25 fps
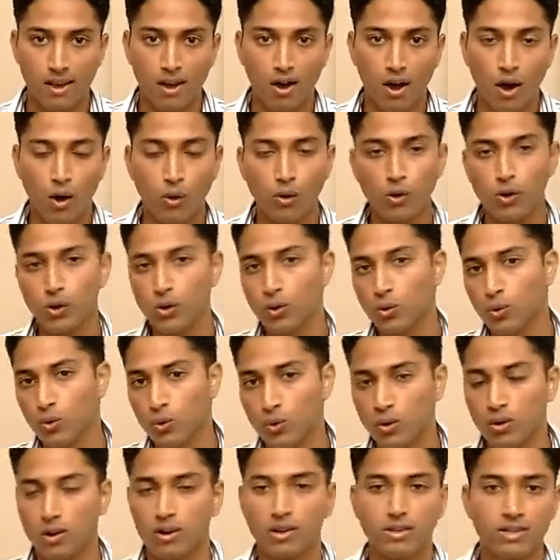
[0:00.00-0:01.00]
How do
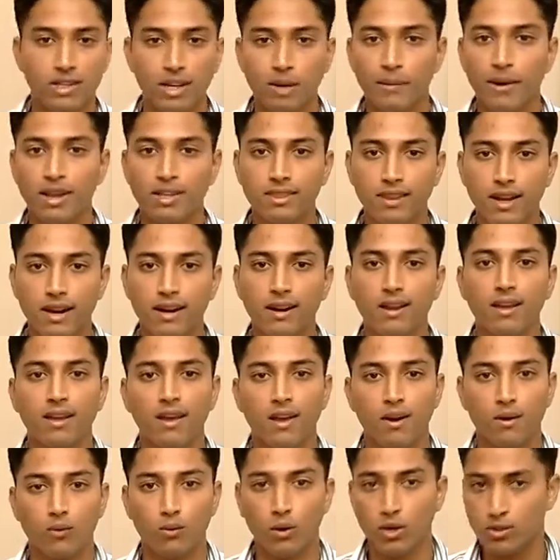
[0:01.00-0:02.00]
you determine that?
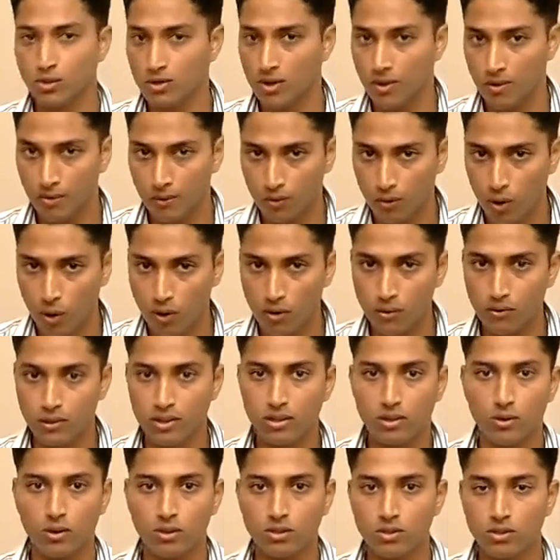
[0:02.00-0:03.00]
Once you
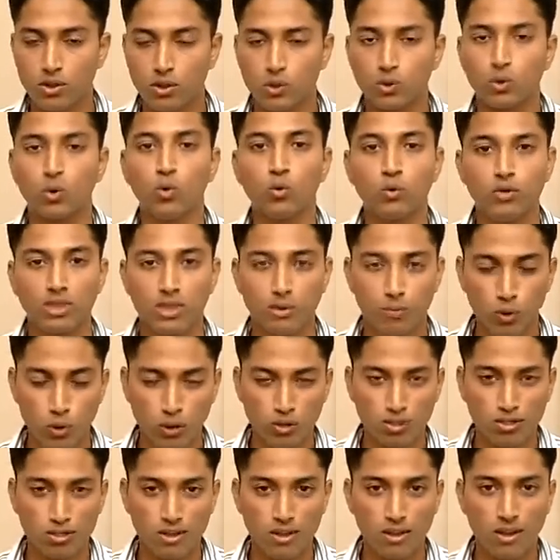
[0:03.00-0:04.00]
are through with the
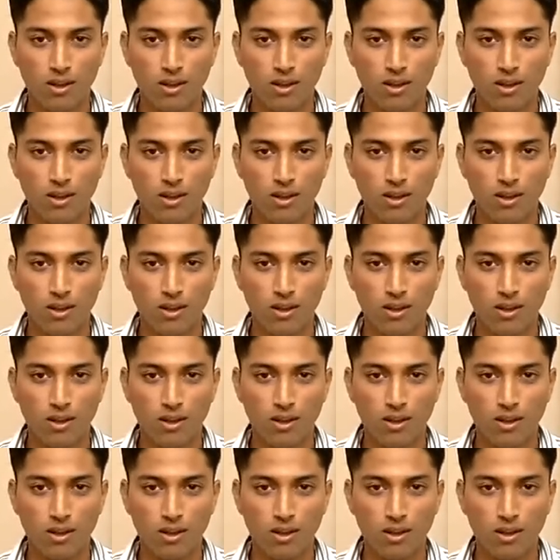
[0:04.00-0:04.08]
books,